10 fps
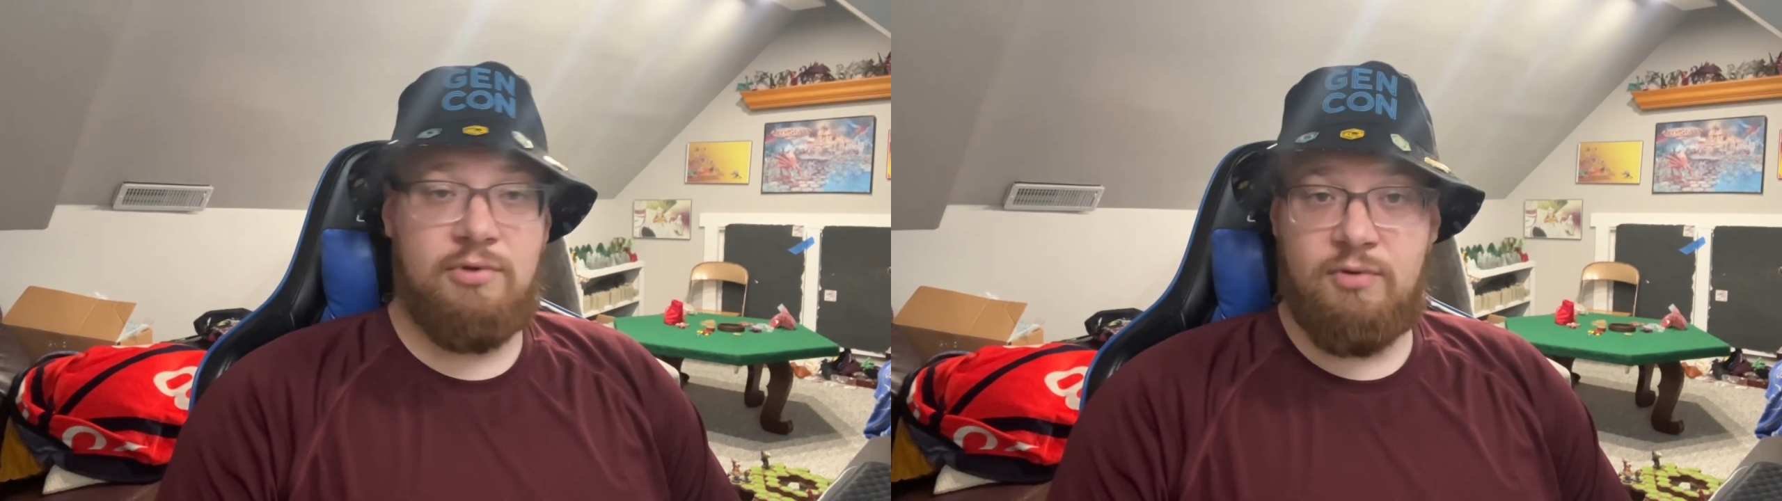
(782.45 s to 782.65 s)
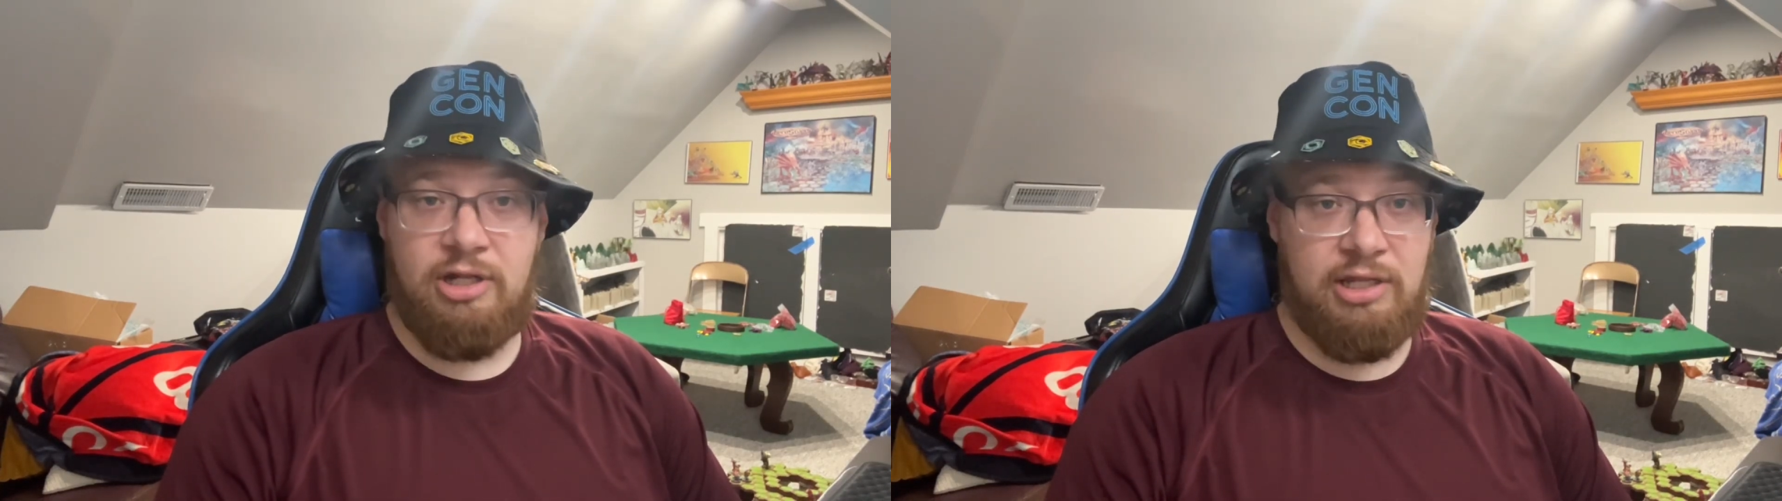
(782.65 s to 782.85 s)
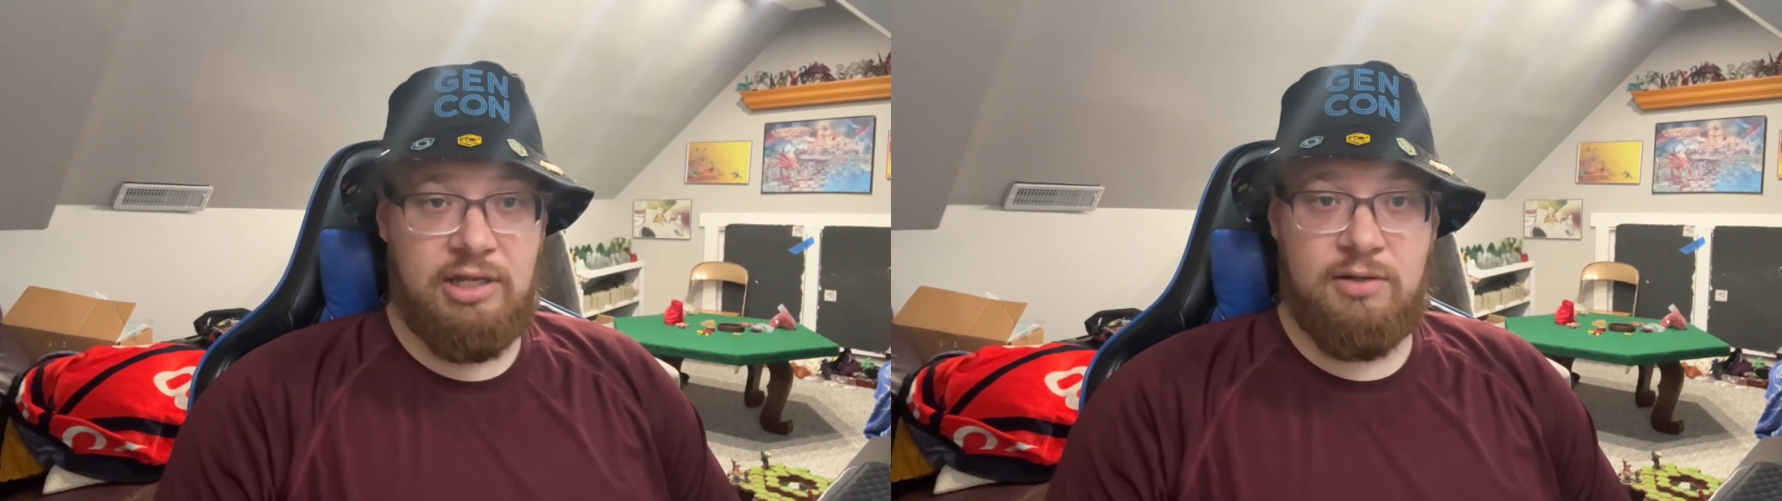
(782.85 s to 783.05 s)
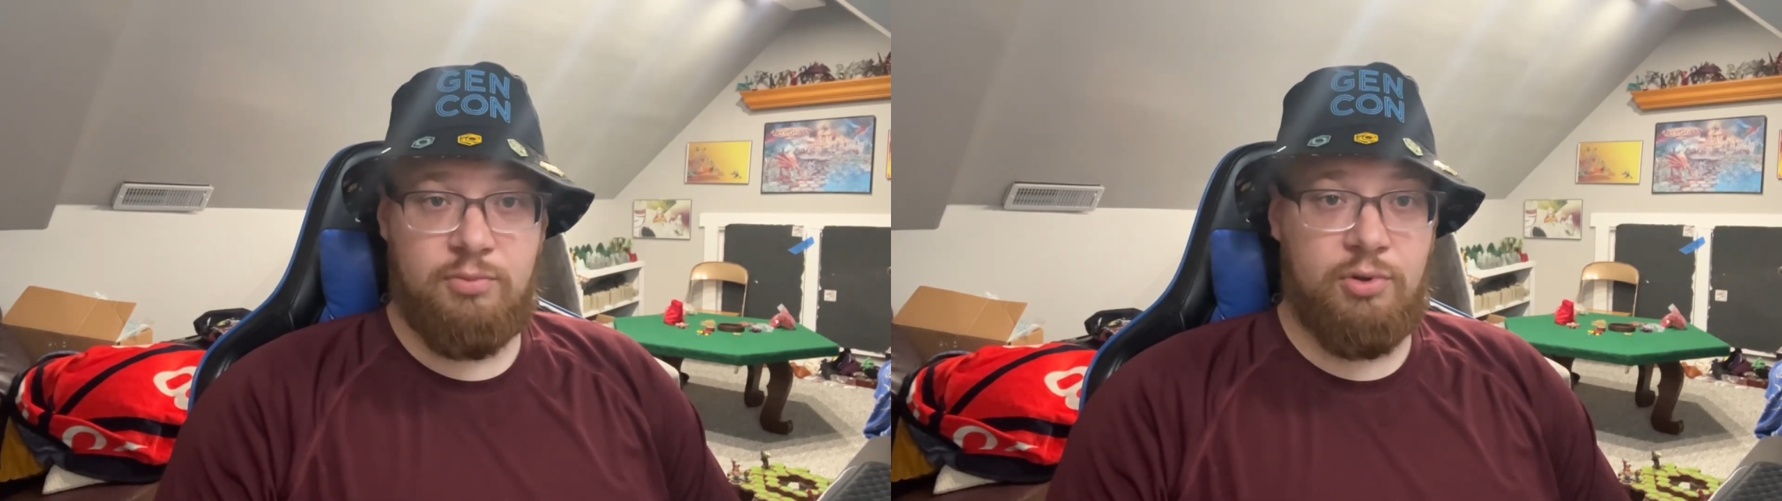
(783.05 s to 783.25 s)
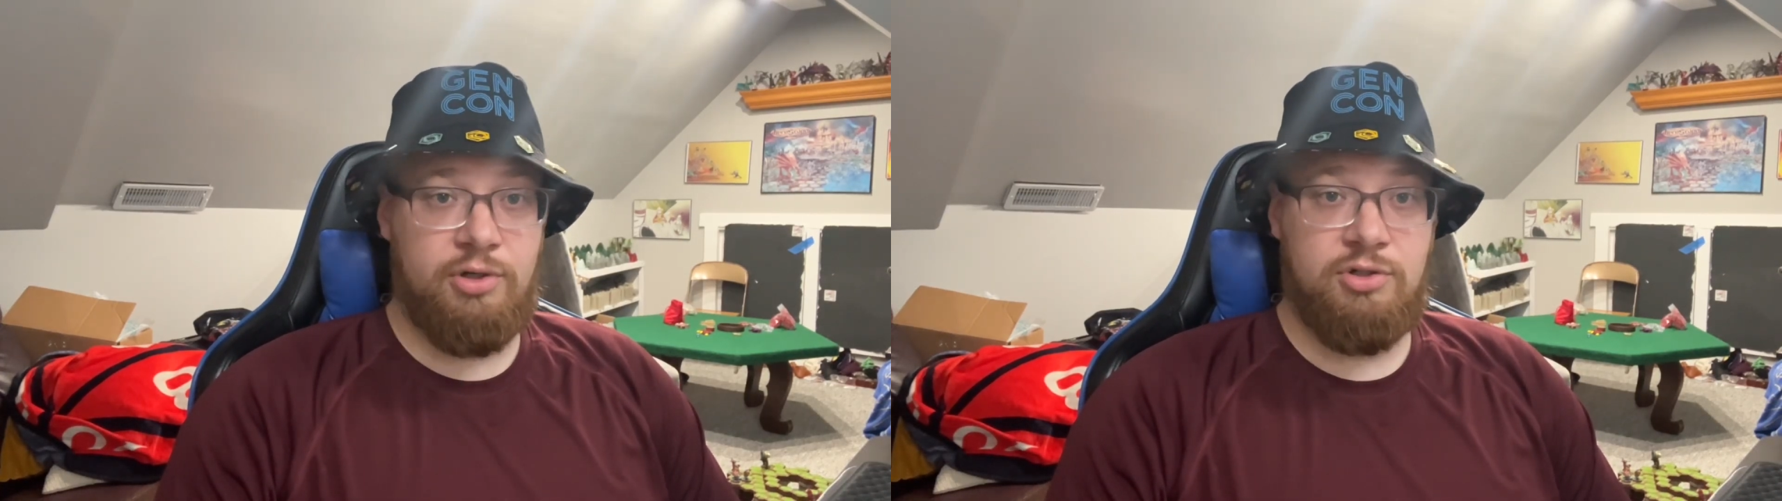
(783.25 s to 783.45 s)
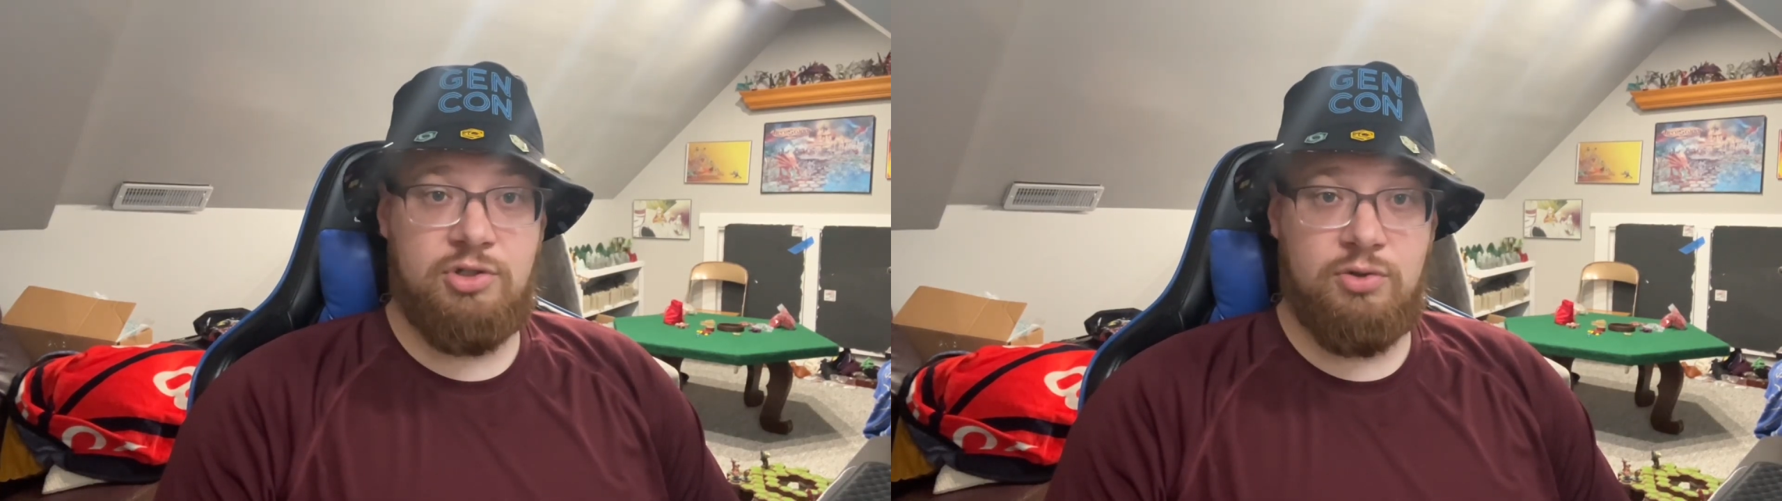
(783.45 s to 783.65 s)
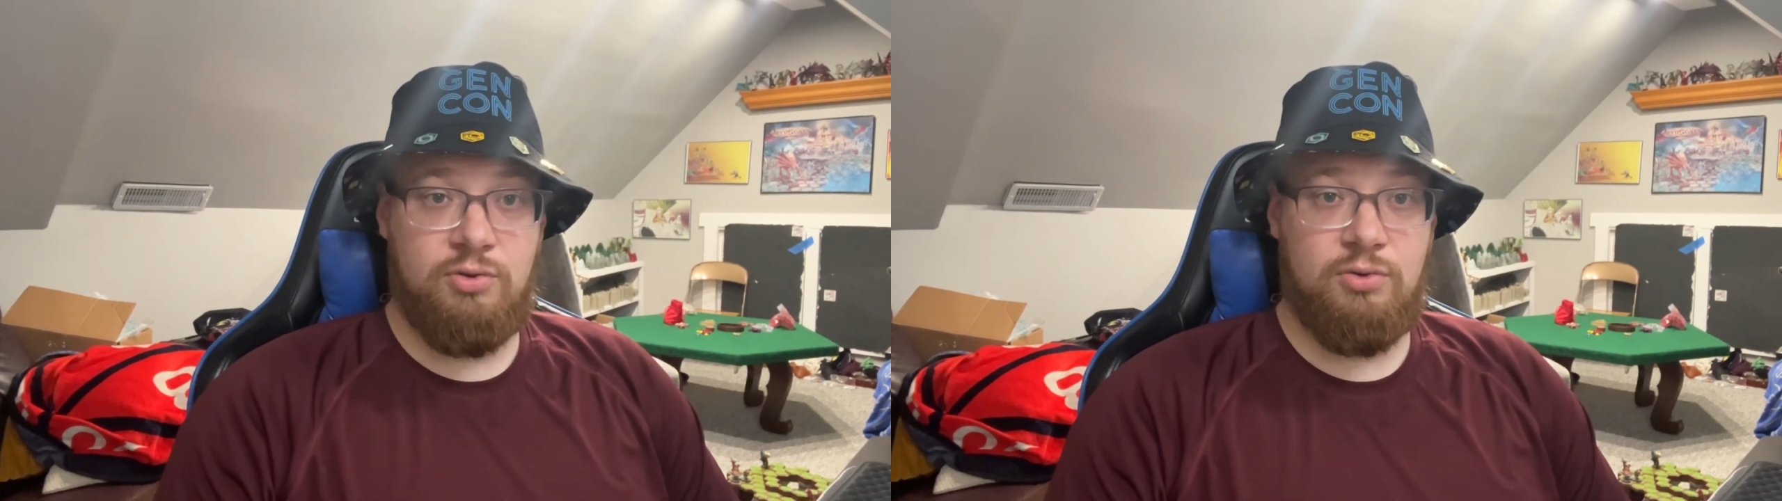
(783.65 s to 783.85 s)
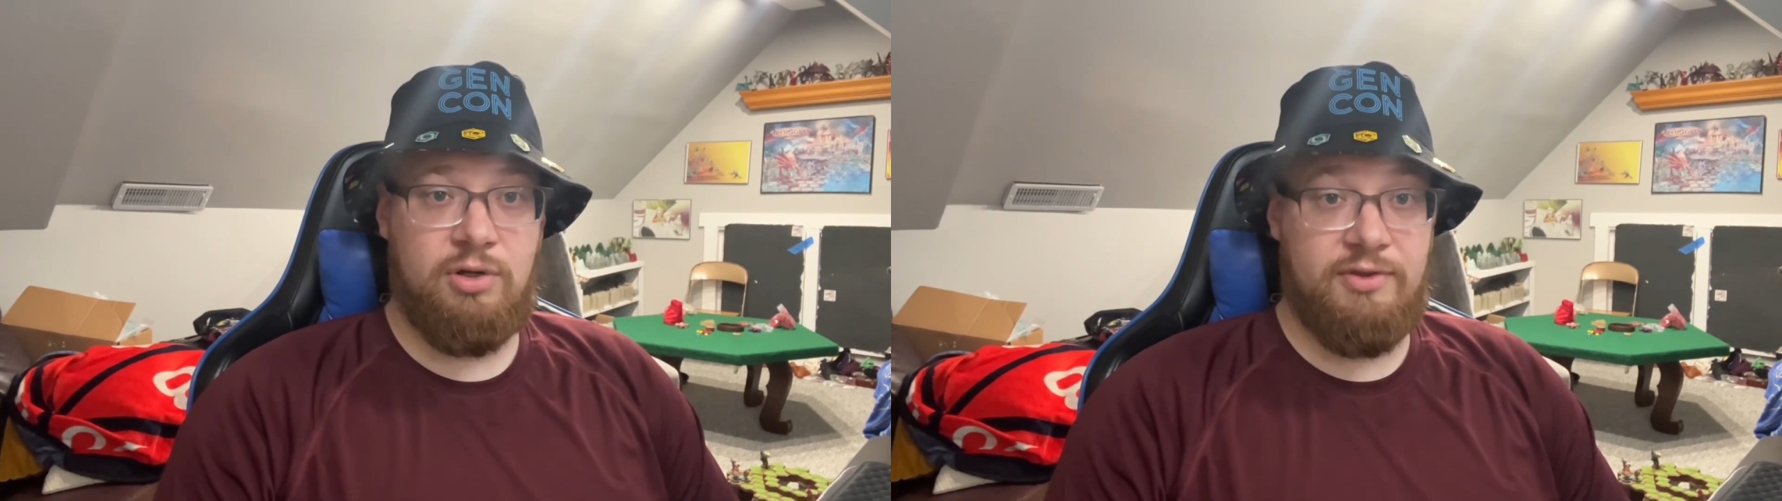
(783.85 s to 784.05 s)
a Renegade employer or 2 on the